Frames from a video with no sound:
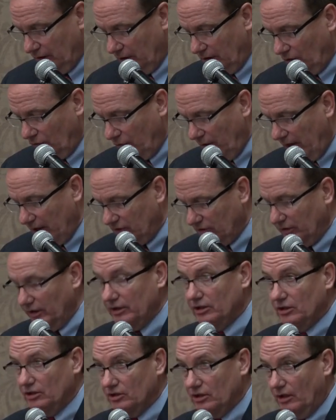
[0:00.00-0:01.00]

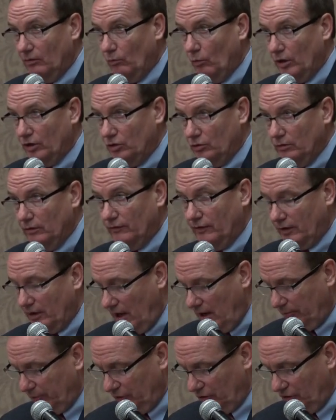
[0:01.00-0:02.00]
Congratulations on what you have
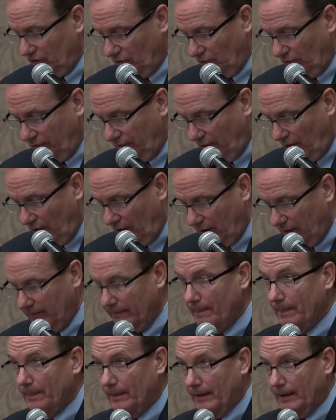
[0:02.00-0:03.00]
accomplished so far,
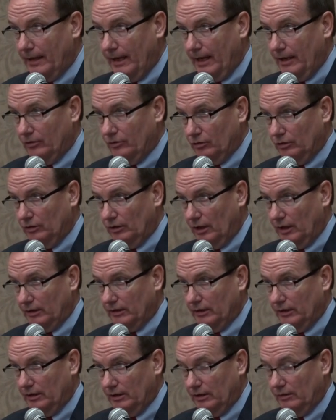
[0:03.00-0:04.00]
and good
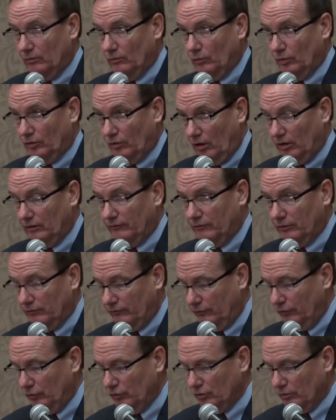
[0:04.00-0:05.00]
luck with all of your
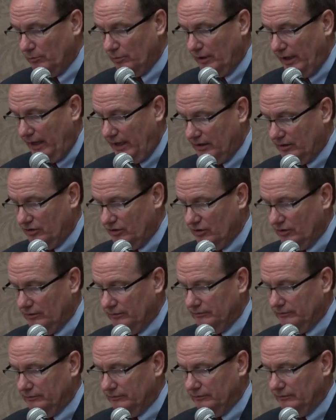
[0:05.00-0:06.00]
future plans.
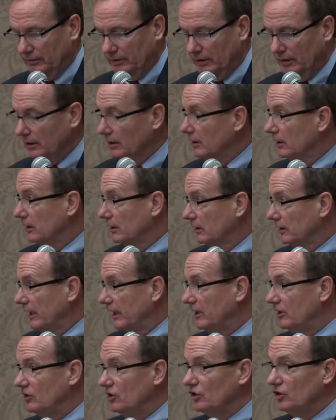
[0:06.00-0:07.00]

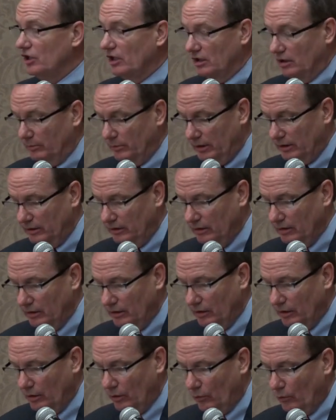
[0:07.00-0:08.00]
Ladies and gentlemen,
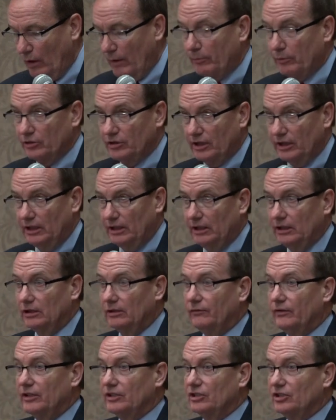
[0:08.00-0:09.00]
representing
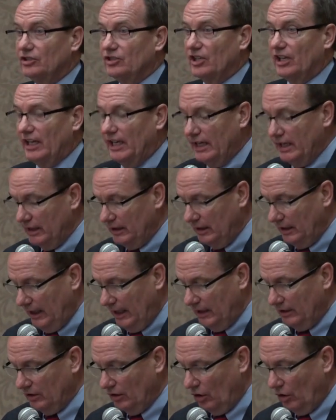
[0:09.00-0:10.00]
Divisions N
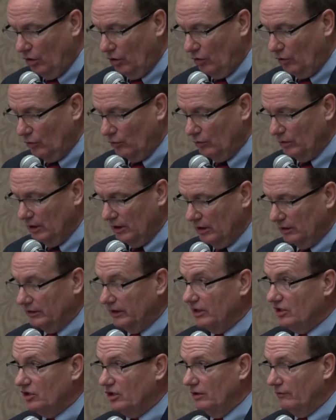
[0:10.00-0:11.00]
and O,
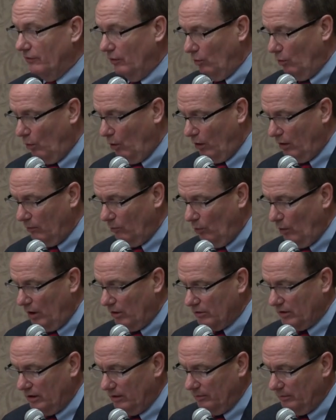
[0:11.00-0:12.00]
let's give a warm
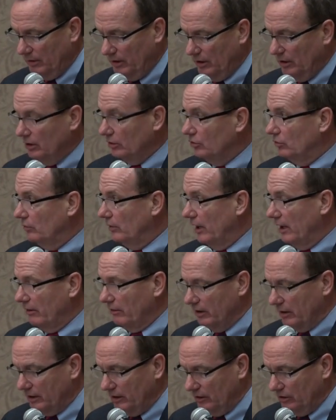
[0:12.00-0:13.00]
welcome to
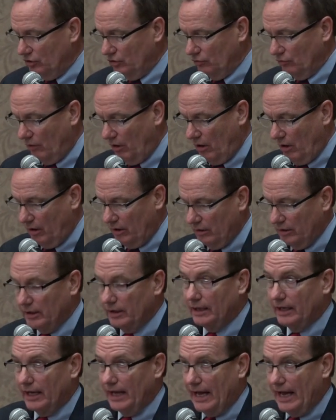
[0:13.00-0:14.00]
Erica Gerard
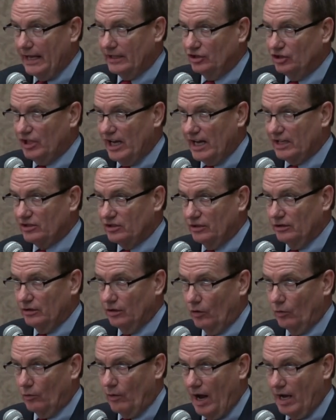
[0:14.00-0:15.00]
and Jackson
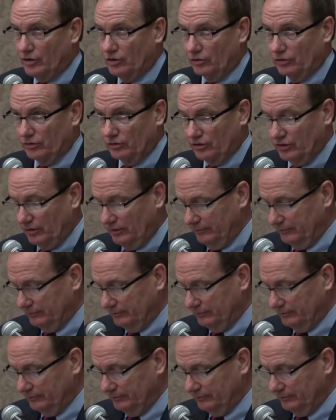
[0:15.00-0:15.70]
Rogers.